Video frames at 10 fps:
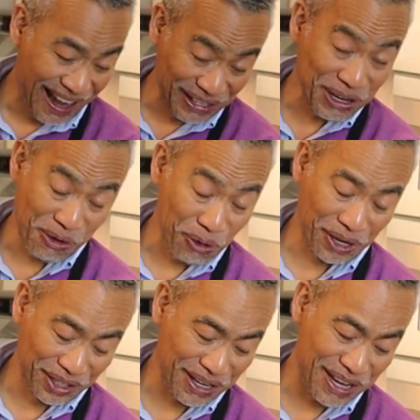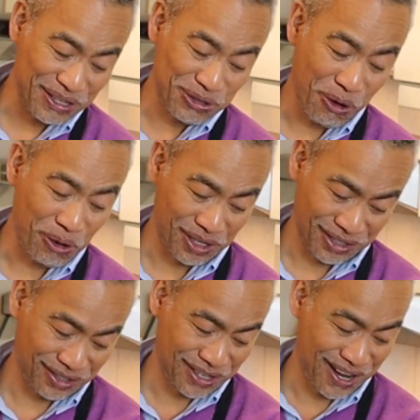I think rolling the
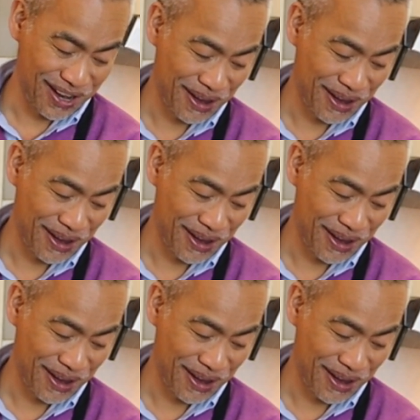chocolate